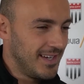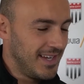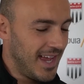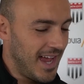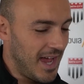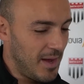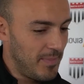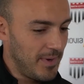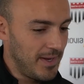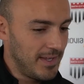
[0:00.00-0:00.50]

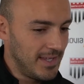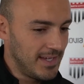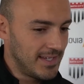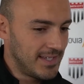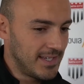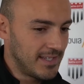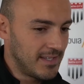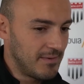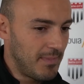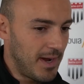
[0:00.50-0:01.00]
Yeah, being the
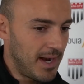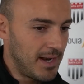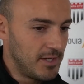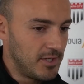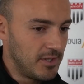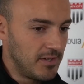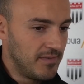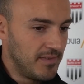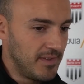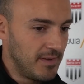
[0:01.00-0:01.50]
assistant
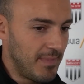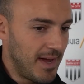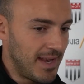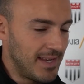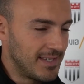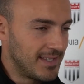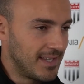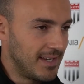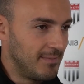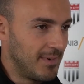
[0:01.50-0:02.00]
manager for the
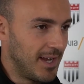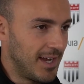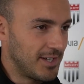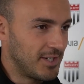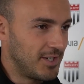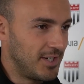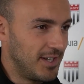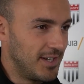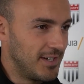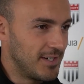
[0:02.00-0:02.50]
men's team
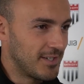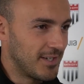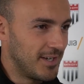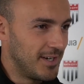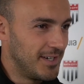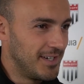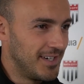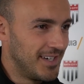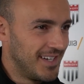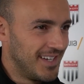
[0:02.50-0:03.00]
last year.
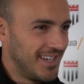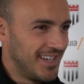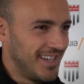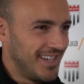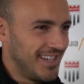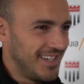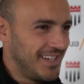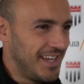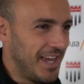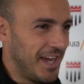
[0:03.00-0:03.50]
So
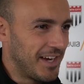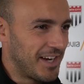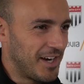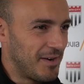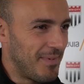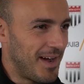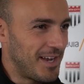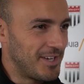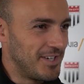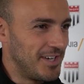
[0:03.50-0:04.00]
yeah, I can
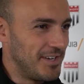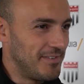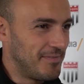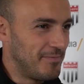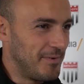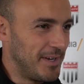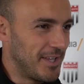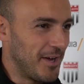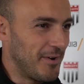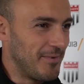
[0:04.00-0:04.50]
imagine if
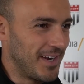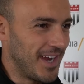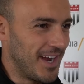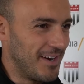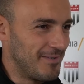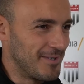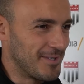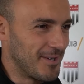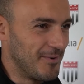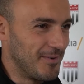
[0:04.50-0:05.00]
we don't get
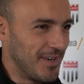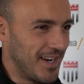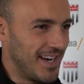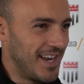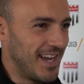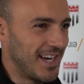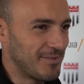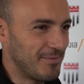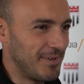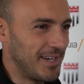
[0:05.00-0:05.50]
a result there
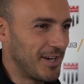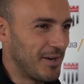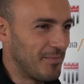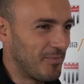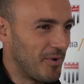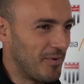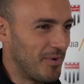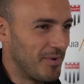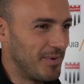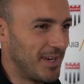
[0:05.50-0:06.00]
next week, I'll
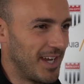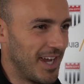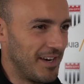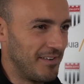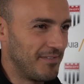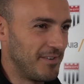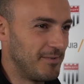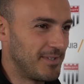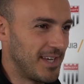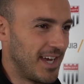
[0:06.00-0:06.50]
probably be getting
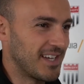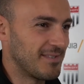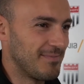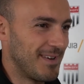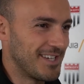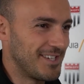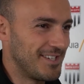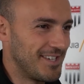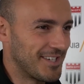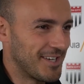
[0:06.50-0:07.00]
a few text
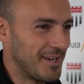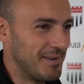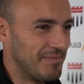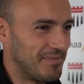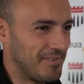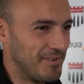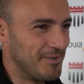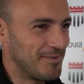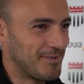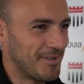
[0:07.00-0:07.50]
messages come
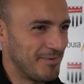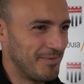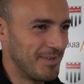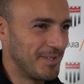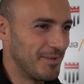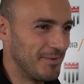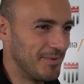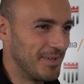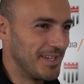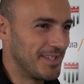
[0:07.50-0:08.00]
through. So we
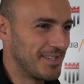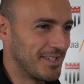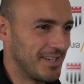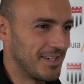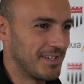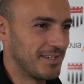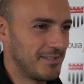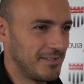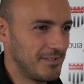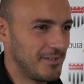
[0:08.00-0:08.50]
do need
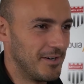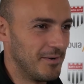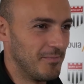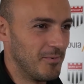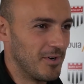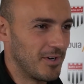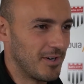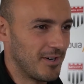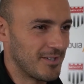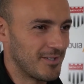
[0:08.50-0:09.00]
to go and
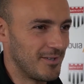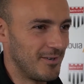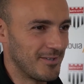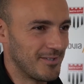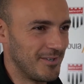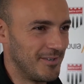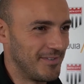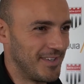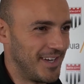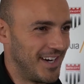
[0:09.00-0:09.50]
work our
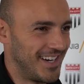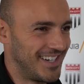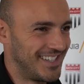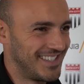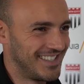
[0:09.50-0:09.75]
socks off there.